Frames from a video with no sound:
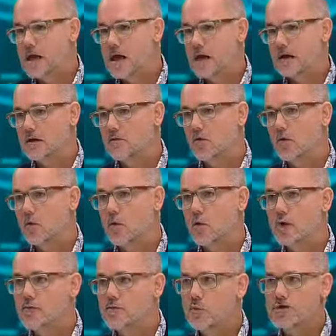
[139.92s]
Yeah.
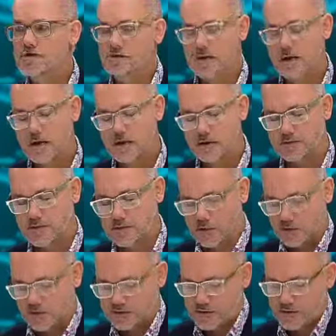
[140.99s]
What we're seeing is
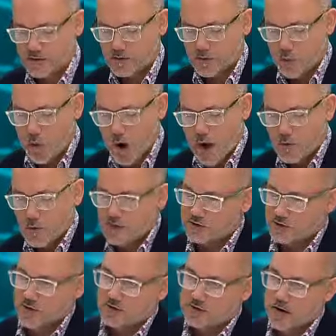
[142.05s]
because the way we
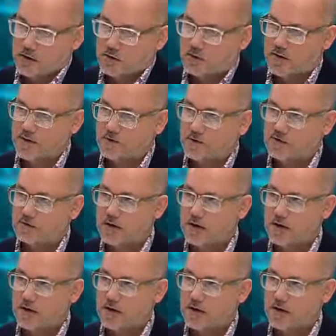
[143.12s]
do these algorithms,